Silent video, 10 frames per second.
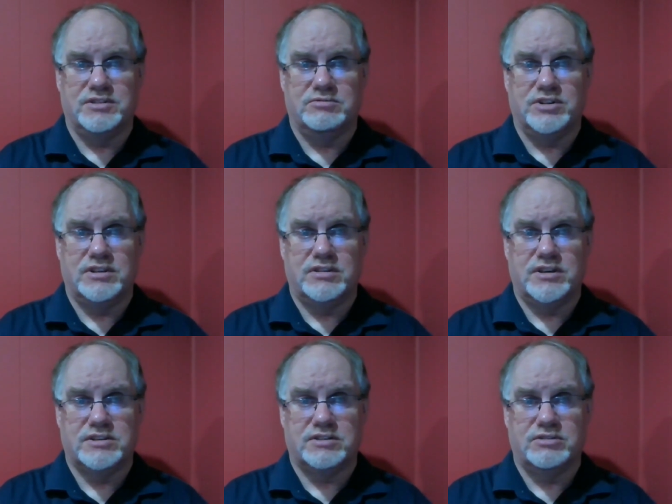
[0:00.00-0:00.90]
And one of the
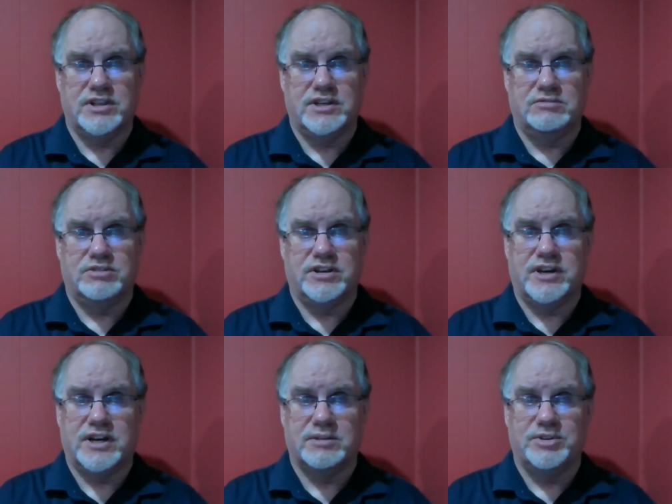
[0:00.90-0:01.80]
things I really did want
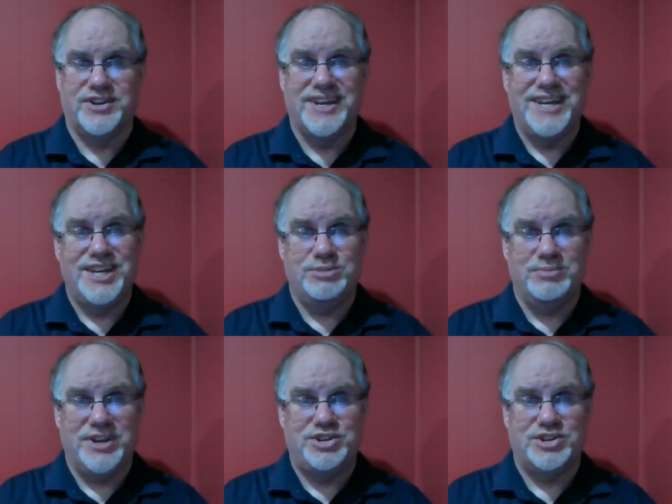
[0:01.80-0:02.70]
to talk about, you
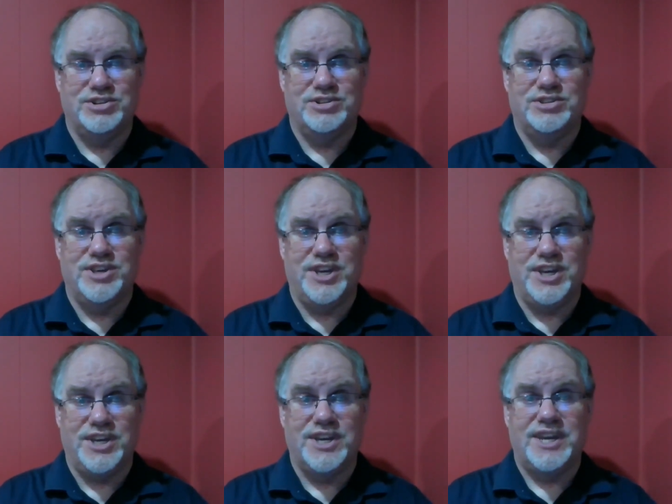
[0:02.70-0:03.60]
mentioned
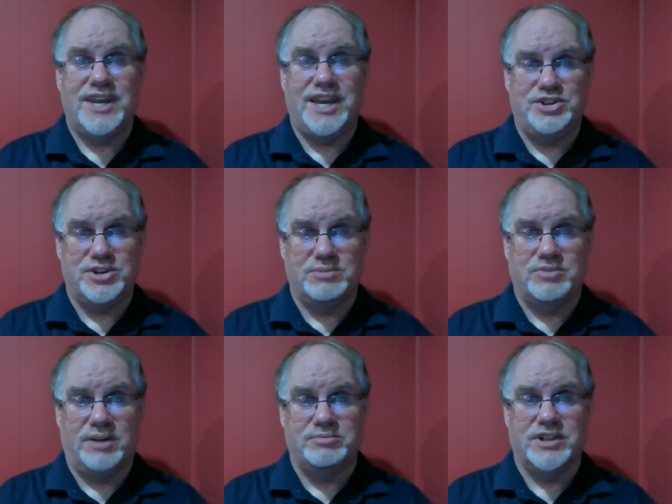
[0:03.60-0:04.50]
the aging
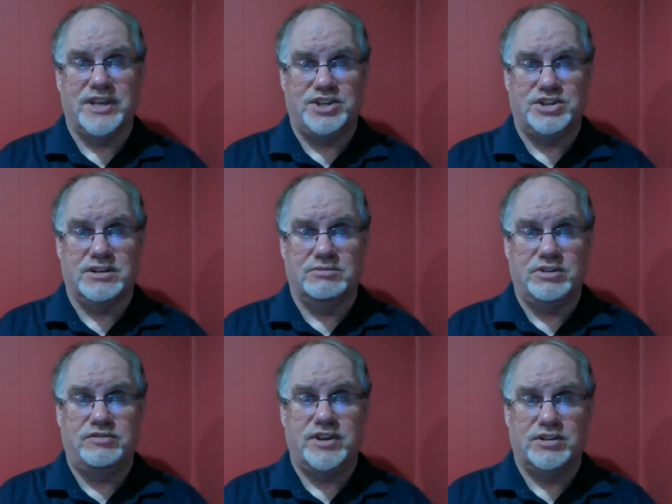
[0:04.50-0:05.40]
population.
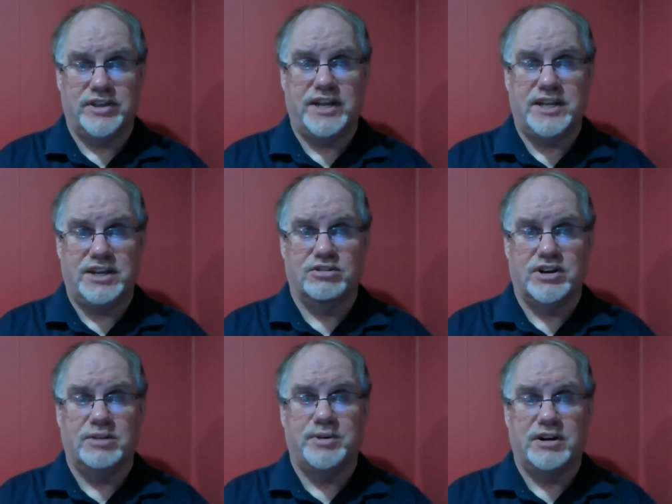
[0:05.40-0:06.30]
We feel that here
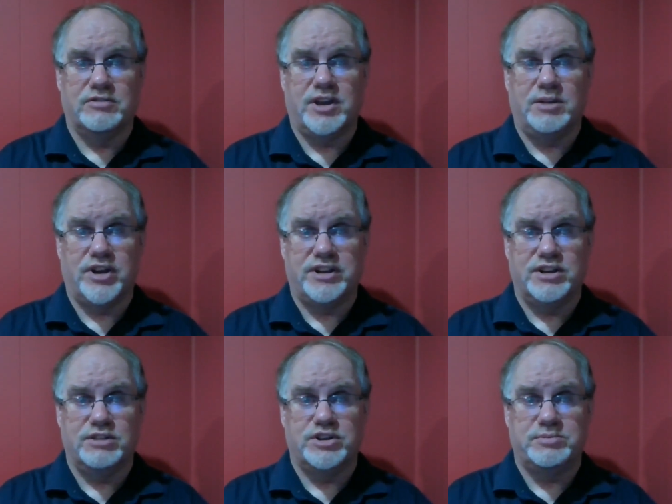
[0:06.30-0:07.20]
in our part of Cape
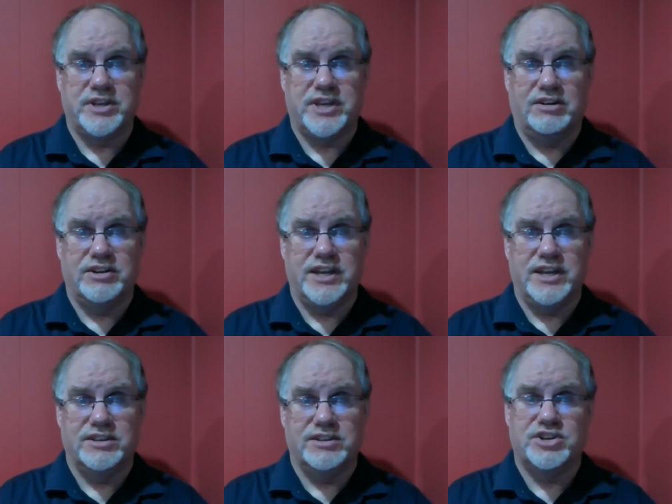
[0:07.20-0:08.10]
Breton in Richmond County
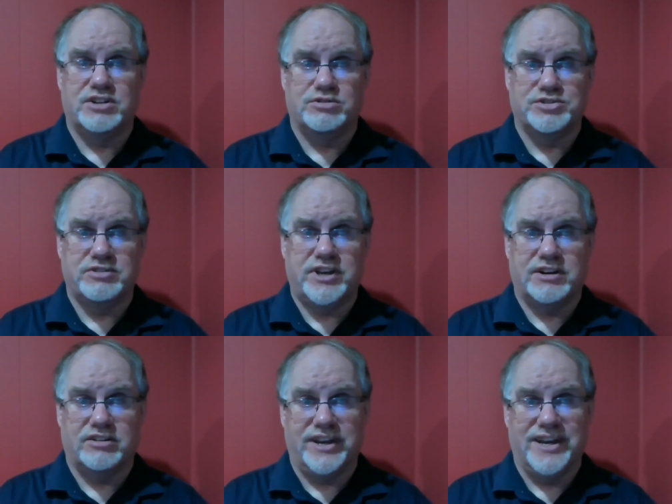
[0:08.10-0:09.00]
and the General
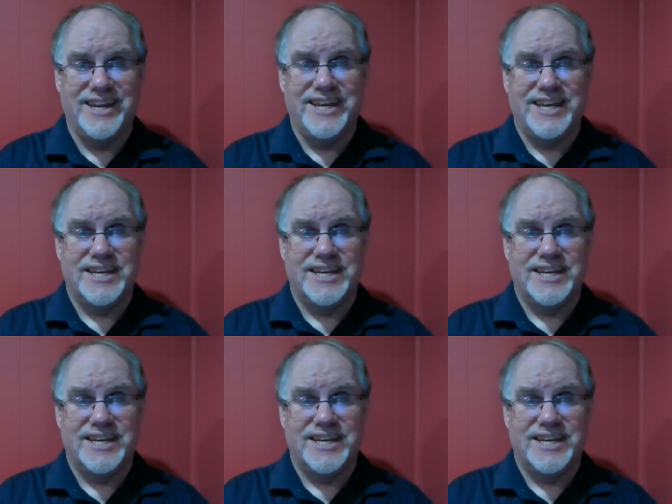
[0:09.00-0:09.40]
Strait area.